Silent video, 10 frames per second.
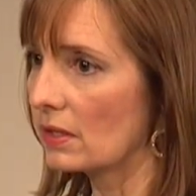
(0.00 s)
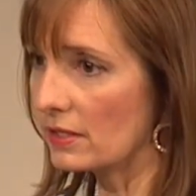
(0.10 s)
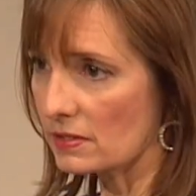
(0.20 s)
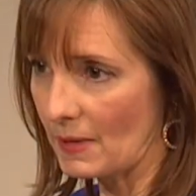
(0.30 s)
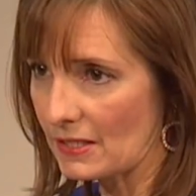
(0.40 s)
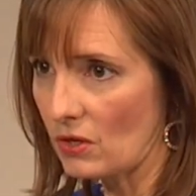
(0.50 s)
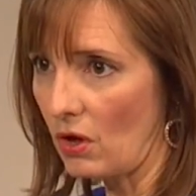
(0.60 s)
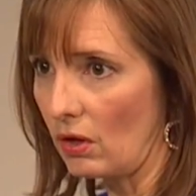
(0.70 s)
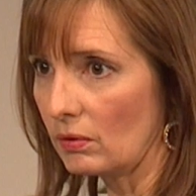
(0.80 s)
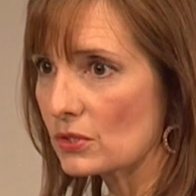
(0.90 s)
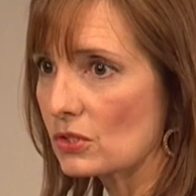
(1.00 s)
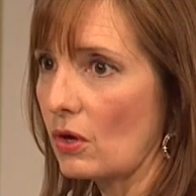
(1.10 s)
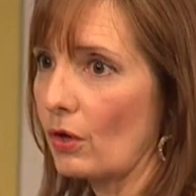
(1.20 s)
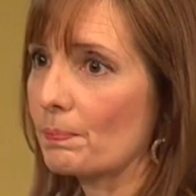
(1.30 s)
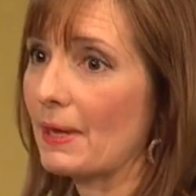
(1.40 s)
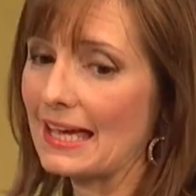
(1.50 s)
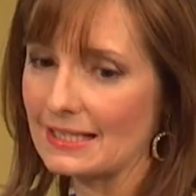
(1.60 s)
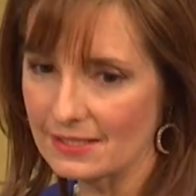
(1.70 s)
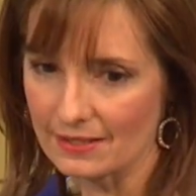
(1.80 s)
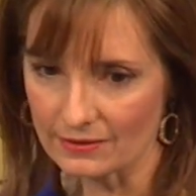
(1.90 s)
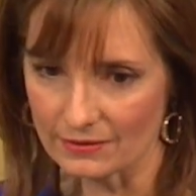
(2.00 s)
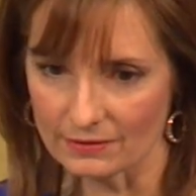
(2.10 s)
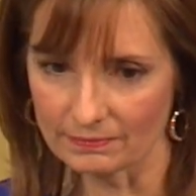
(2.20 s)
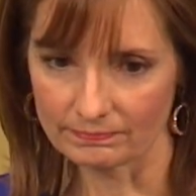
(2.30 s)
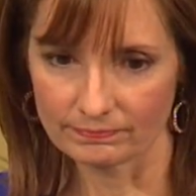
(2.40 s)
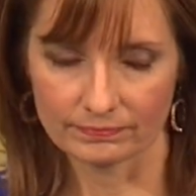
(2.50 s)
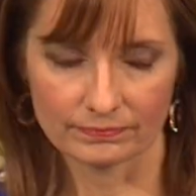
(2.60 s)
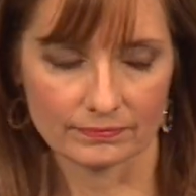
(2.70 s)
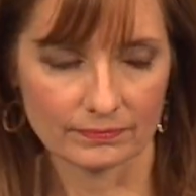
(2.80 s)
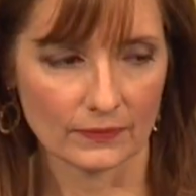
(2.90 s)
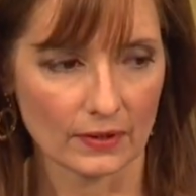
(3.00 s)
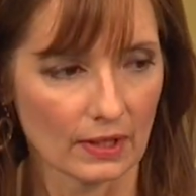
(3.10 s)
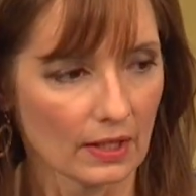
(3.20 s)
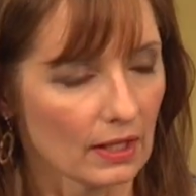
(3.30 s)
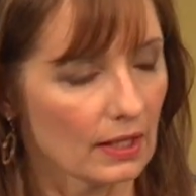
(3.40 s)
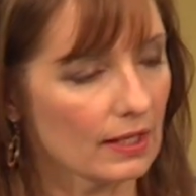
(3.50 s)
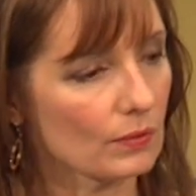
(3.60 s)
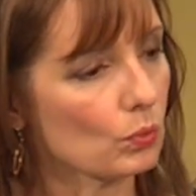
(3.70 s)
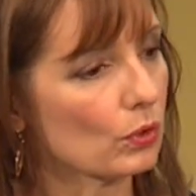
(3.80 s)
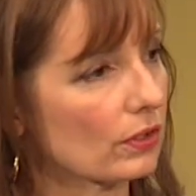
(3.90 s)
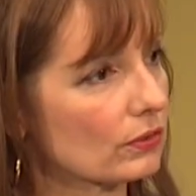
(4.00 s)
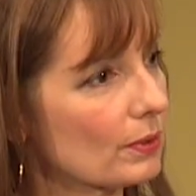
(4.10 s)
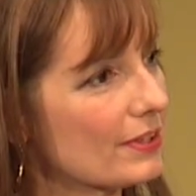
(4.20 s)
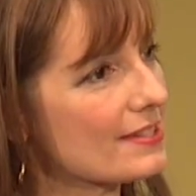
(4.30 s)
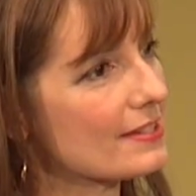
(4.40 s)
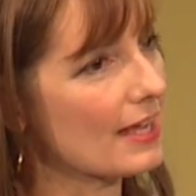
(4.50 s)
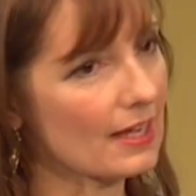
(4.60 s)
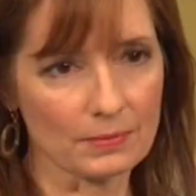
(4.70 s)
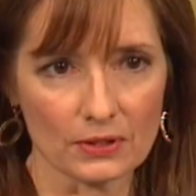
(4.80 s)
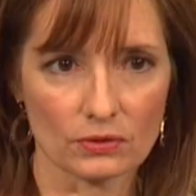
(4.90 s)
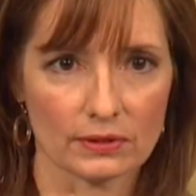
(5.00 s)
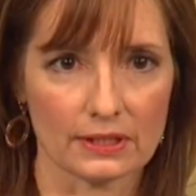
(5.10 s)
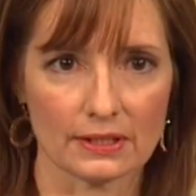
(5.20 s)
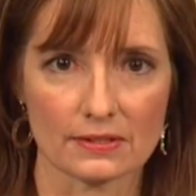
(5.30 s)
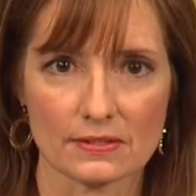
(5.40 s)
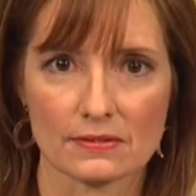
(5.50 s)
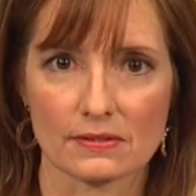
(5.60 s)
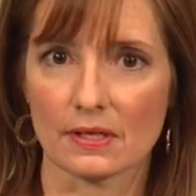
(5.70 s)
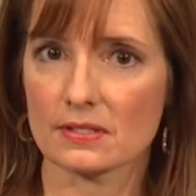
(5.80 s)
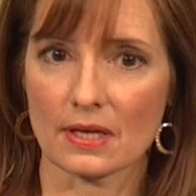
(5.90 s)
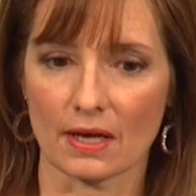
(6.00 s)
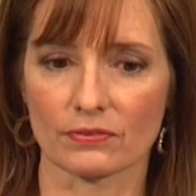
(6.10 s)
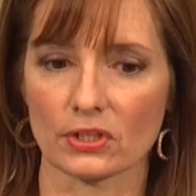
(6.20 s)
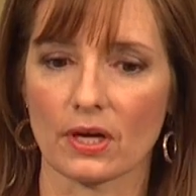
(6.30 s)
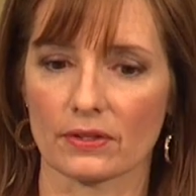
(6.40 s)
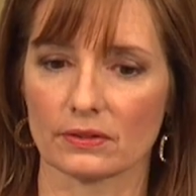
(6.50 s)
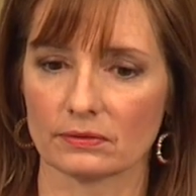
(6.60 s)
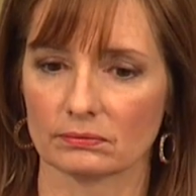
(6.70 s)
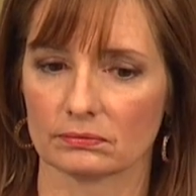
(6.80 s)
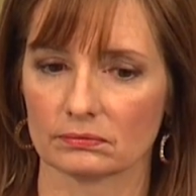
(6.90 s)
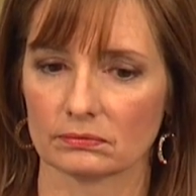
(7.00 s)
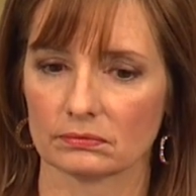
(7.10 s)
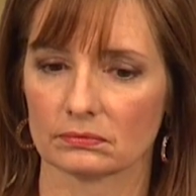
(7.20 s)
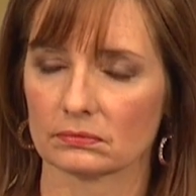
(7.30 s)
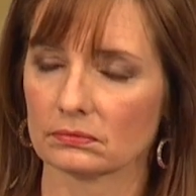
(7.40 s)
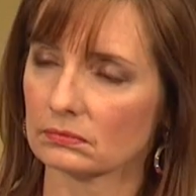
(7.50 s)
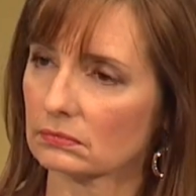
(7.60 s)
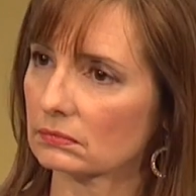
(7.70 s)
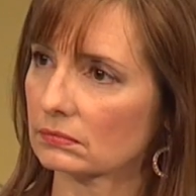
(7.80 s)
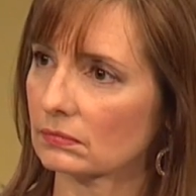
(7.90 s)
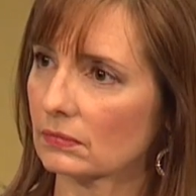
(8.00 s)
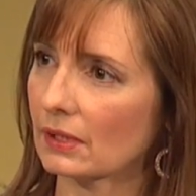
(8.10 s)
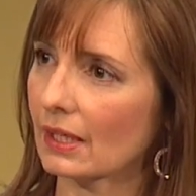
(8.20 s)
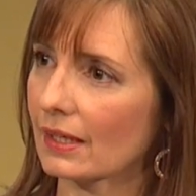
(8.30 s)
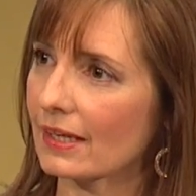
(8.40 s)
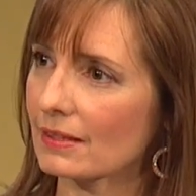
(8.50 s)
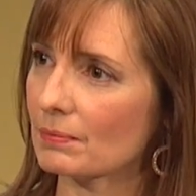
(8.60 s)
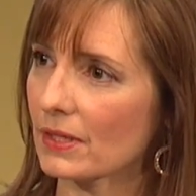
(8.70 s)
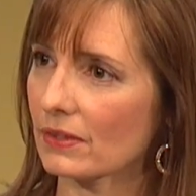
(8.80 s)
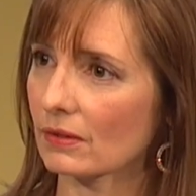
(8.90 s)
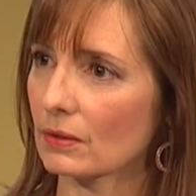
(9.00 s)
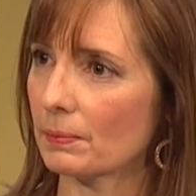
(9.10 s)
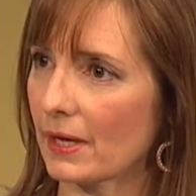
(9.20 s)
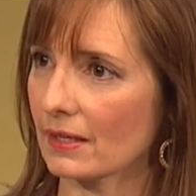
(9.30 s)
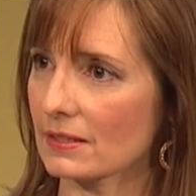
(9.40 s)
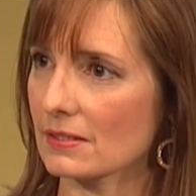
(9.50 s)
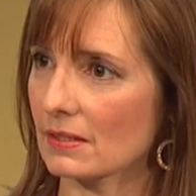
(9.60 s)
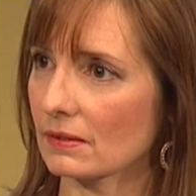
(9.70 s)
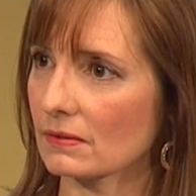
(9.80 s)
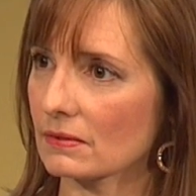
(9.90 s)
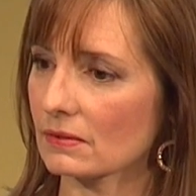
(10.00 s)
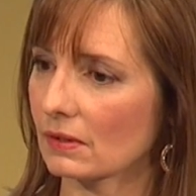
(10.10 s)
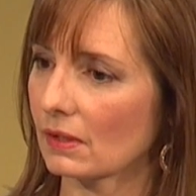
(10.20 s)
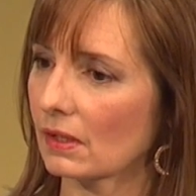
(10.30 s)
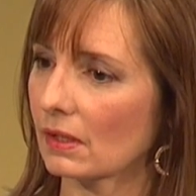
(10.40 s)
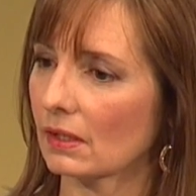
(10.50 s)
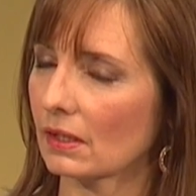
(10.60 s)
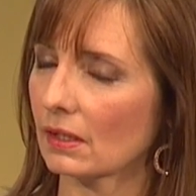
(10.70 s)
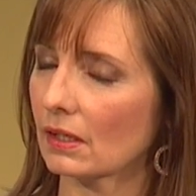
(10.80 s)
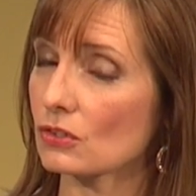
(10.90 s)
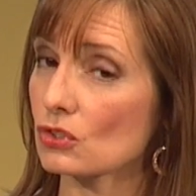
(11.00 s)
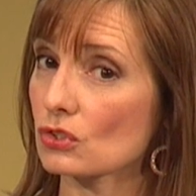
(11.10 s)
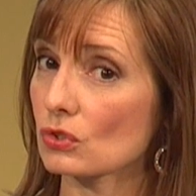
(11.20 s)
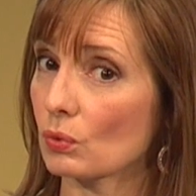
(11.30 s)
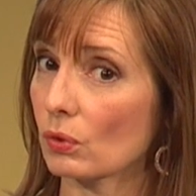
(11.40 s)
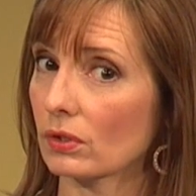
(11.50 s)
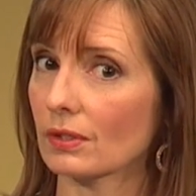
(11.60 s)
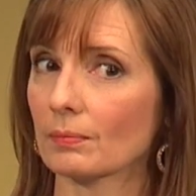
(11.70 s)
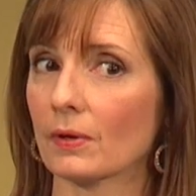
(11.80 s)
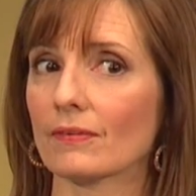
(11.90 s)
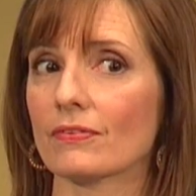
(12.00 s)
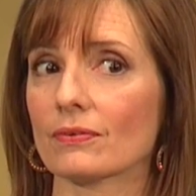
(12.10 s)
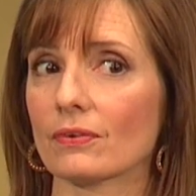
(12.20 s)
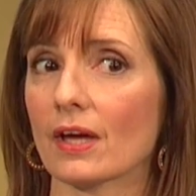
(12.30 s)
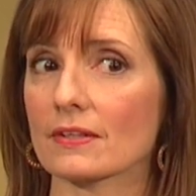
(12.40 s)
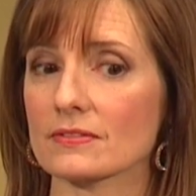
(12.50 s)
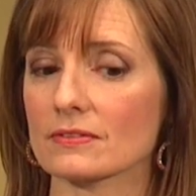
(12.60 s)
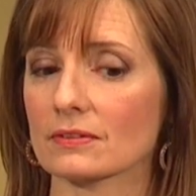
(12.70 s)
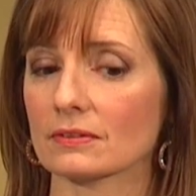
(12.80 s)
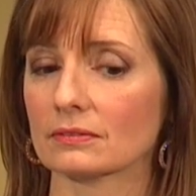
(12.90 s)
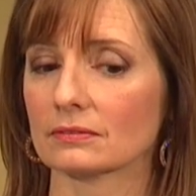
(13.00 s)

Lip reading: This mess hall was called Pegasus. It worked with the same ingredients as every other. Yet, like the mythical Pegasus, it soared above the rest.